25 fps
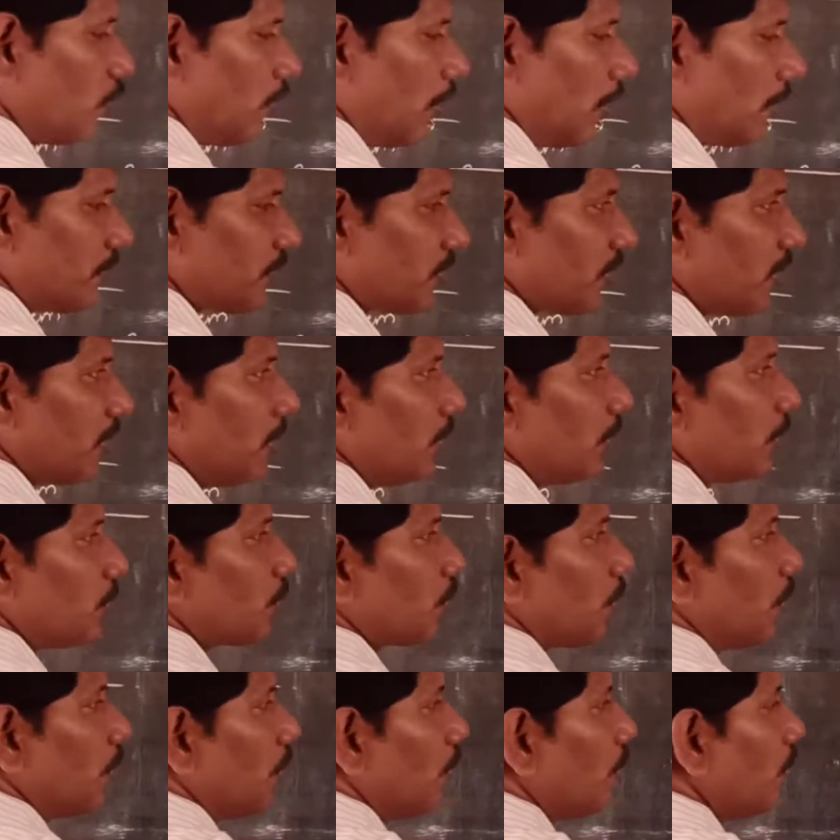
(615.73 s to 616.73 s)
worms.
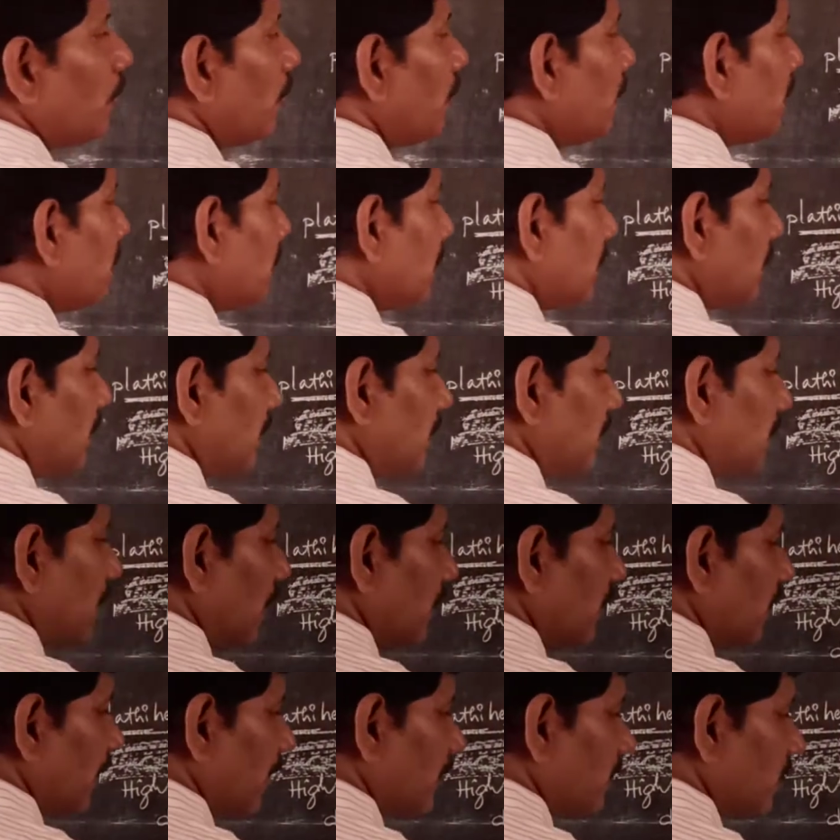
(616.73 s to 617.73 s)
So these
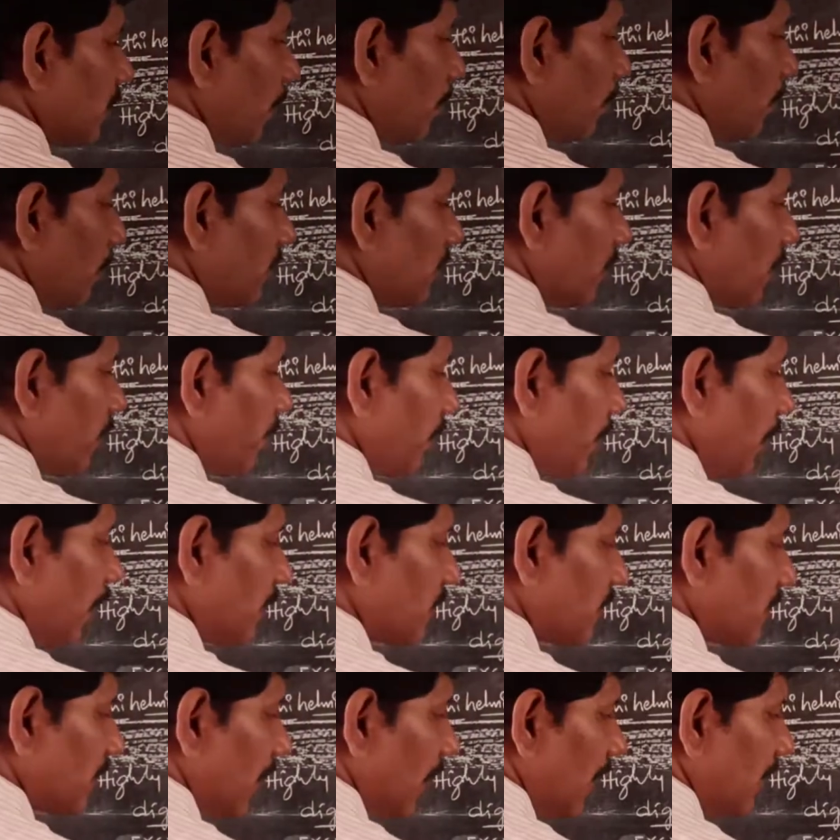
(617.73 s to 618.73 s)
are the examples of
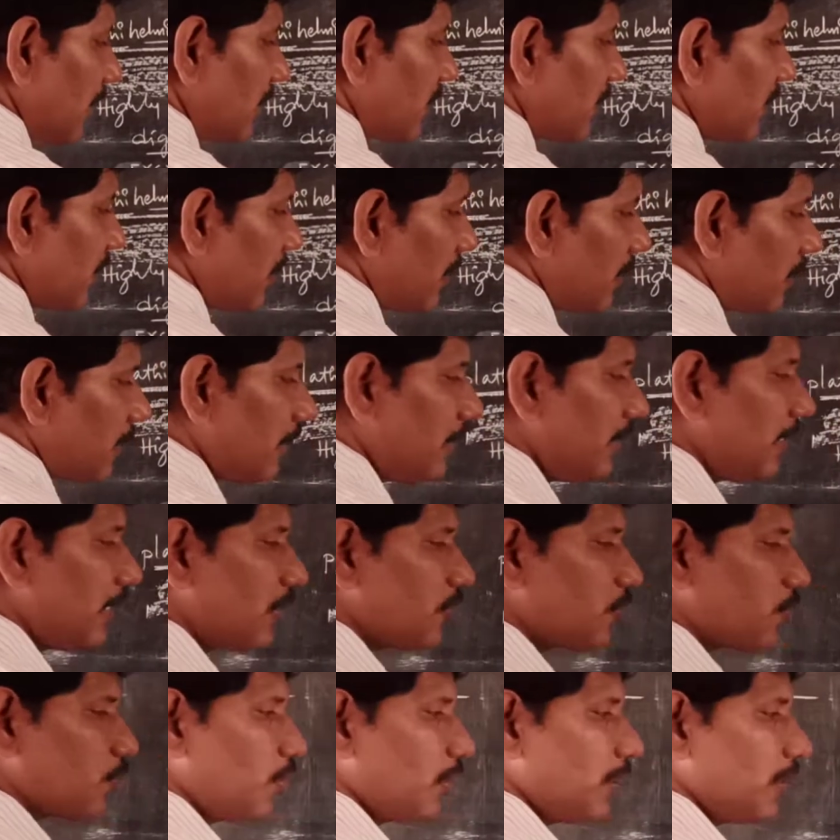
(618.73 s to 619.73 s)
Ascaris,
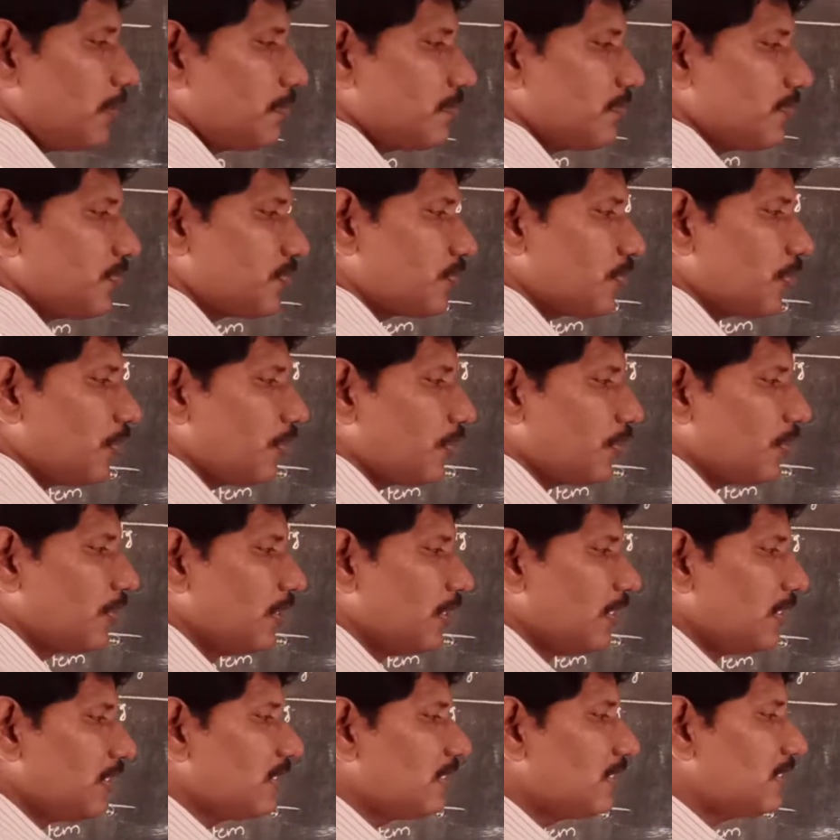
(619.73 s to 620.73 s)
Teniasodium. So
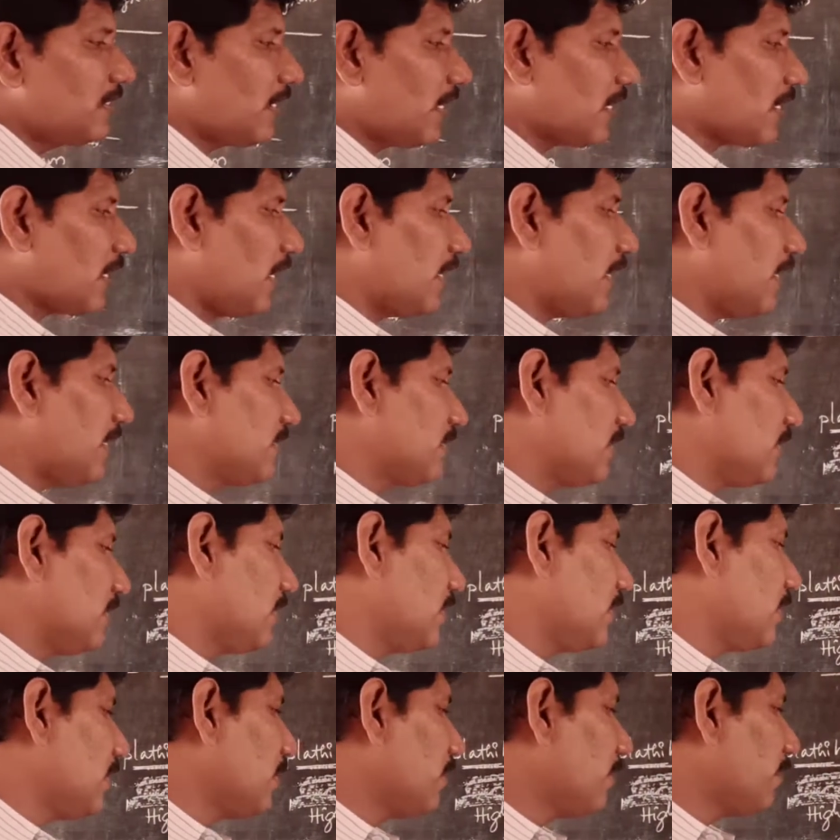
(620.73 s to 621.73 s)
these are called as,
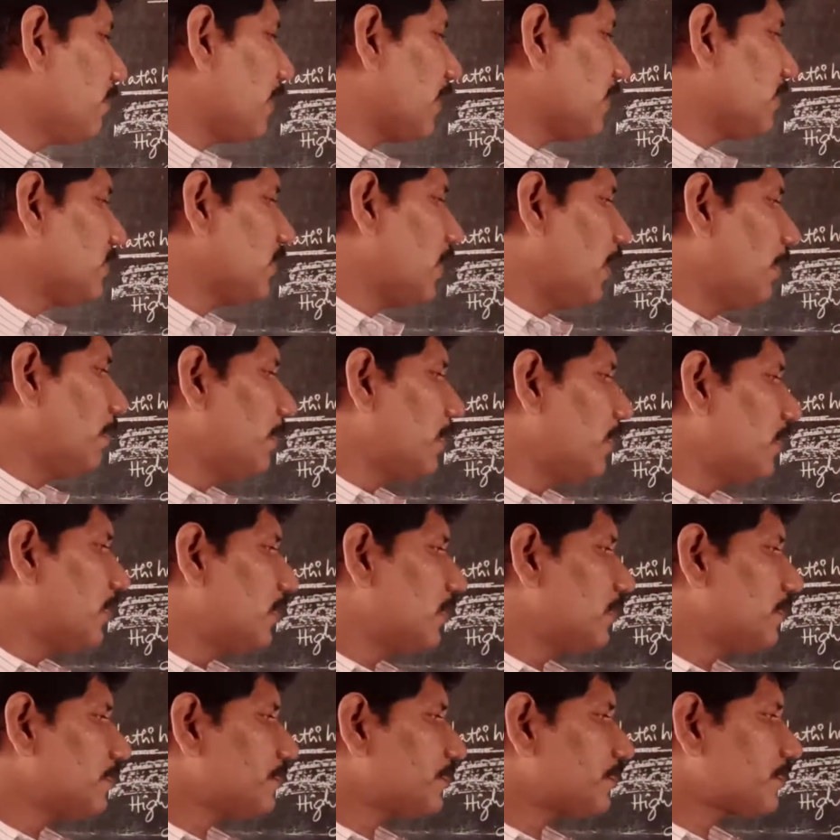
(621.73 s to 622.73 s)
for example,
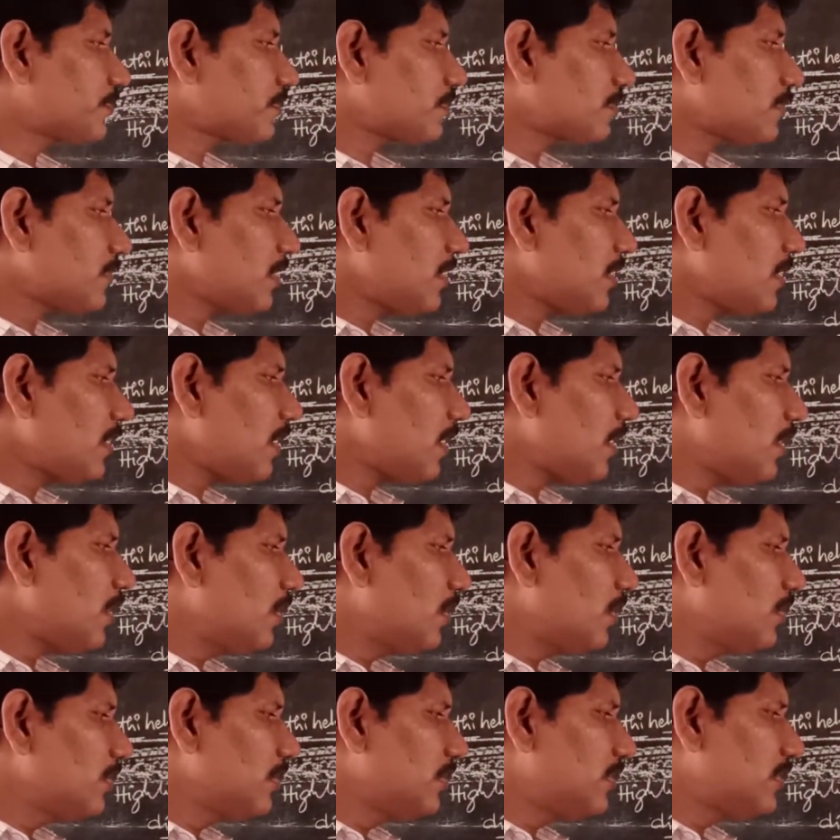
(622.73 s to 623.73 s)

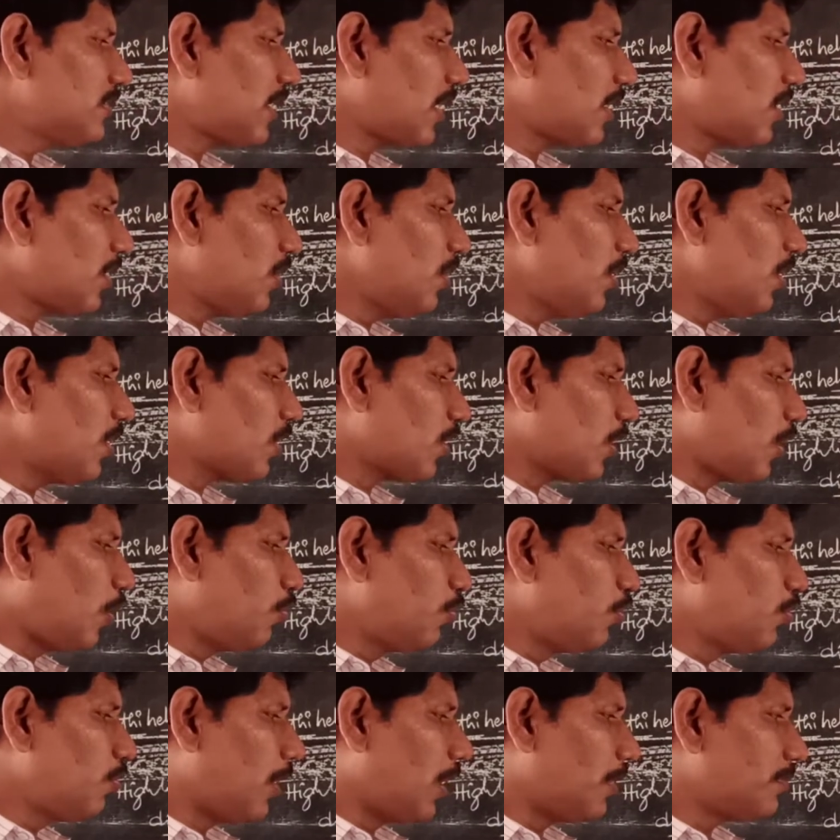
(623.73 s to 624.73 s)
these are
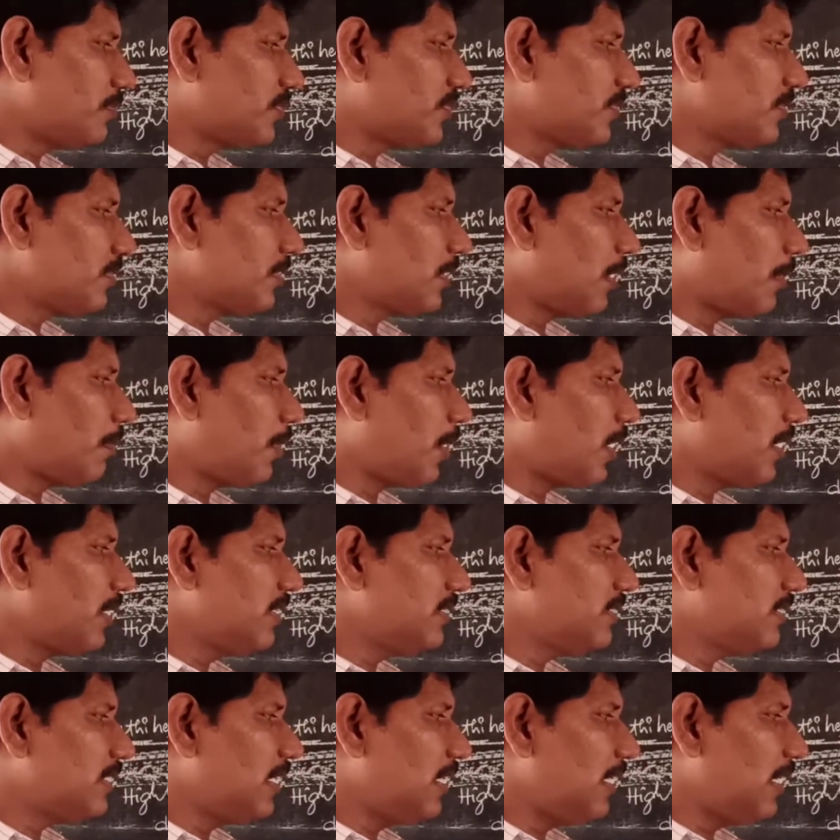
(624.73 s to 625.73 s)
round worms. The body
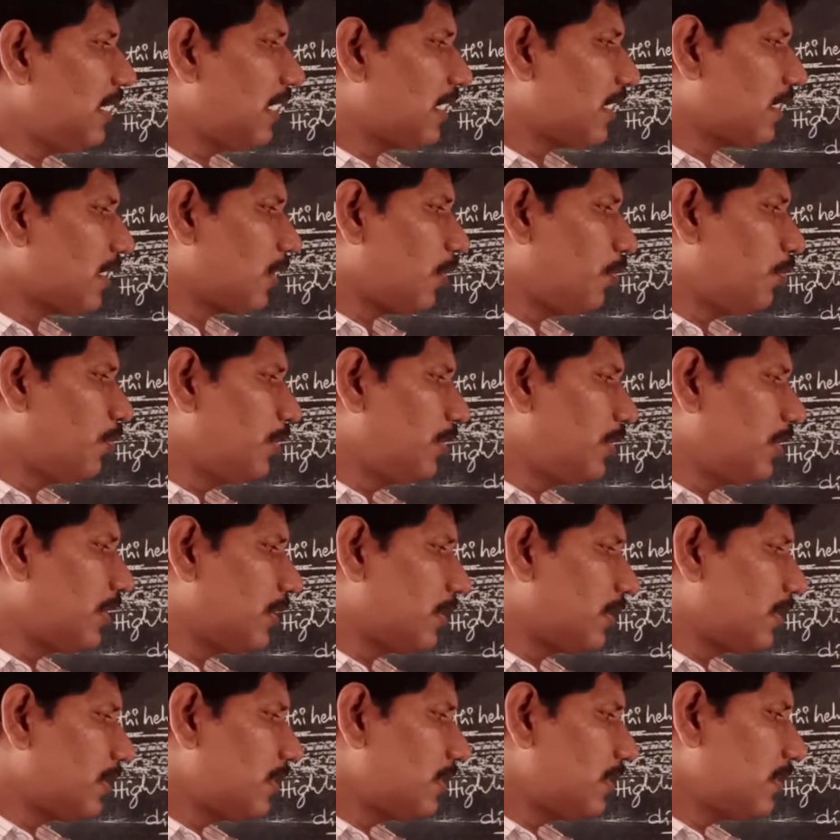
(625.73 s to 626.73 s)
is round,
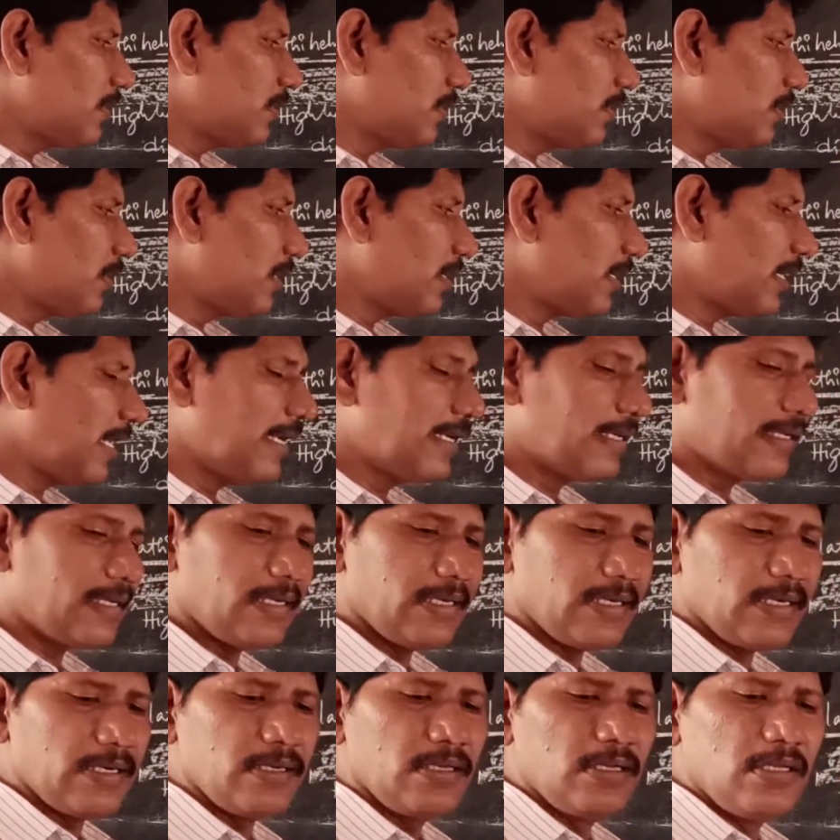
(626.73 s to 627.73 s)
like
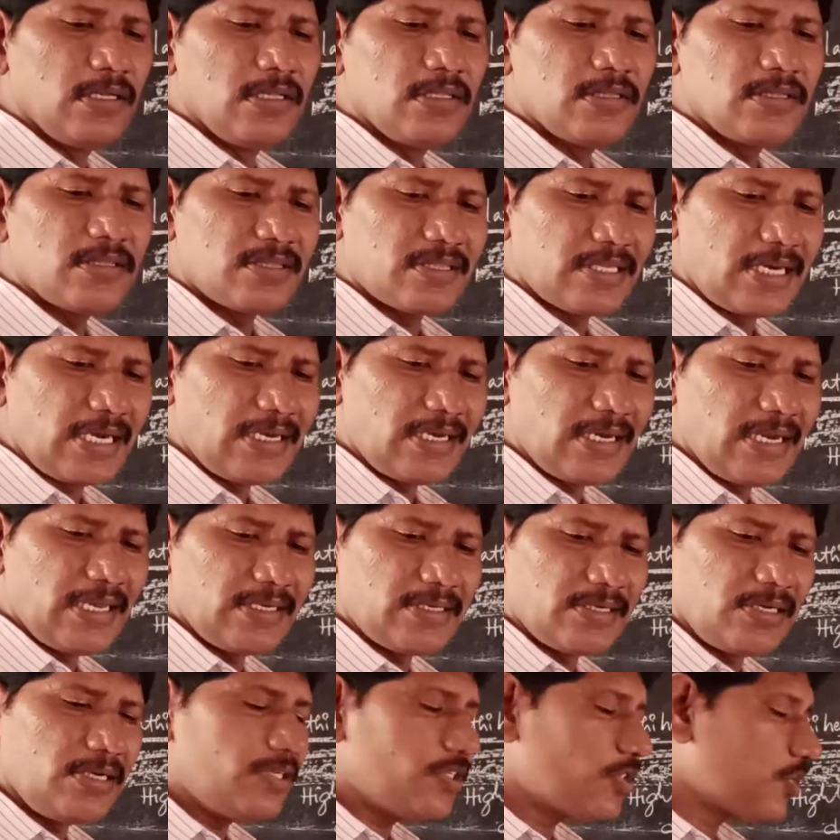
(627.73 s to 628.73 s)

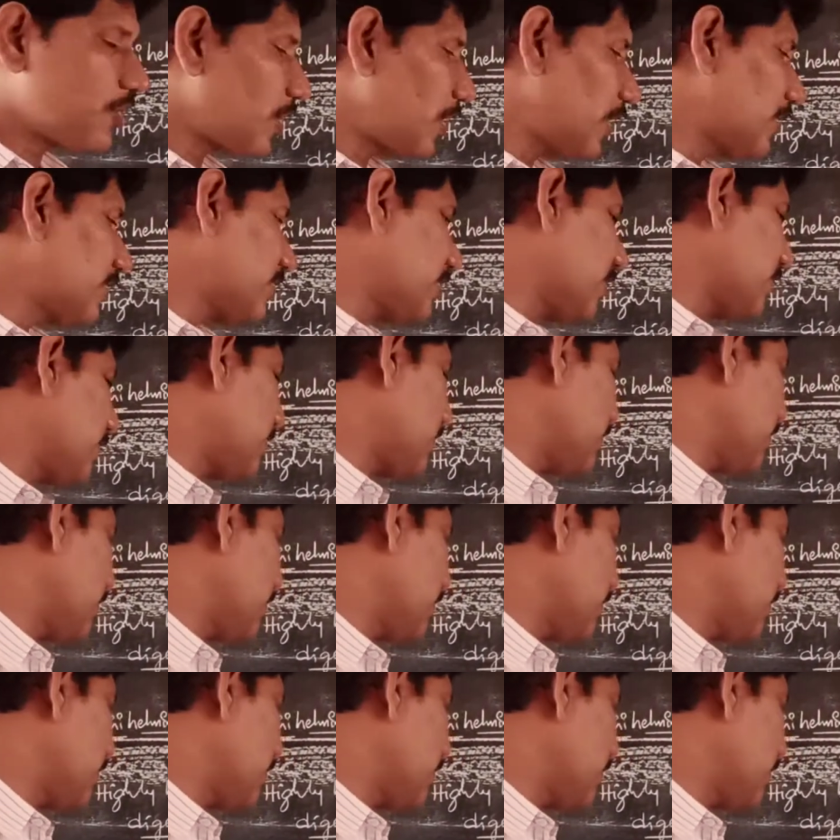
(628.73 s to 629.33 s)
thread-like structures.